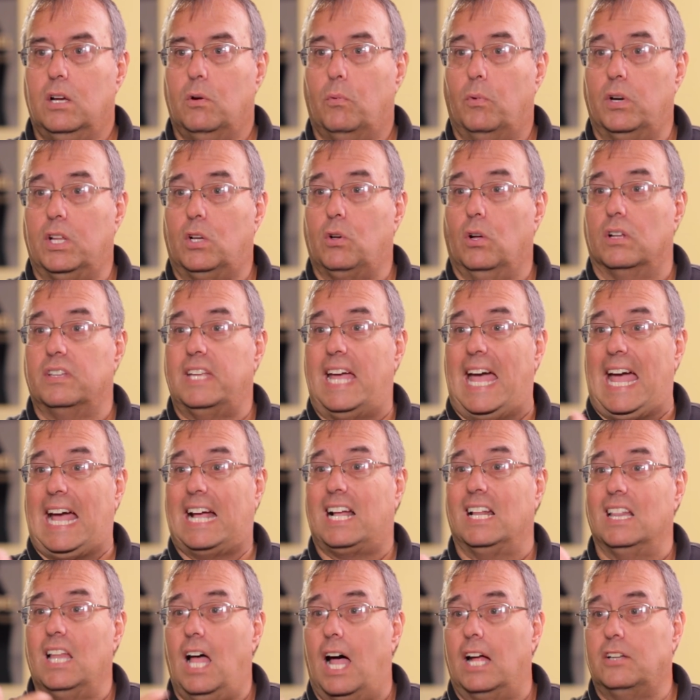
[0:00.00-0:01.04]
what he called
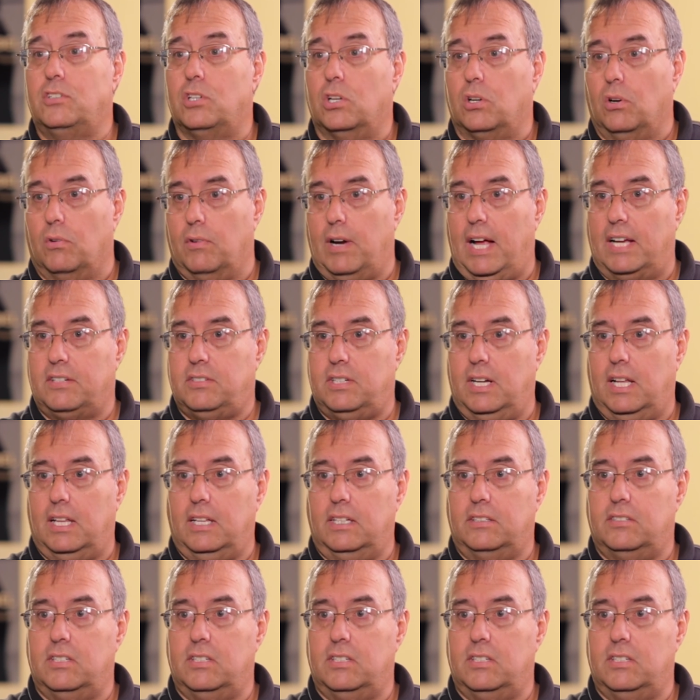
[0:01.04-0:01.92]
ecological rationality.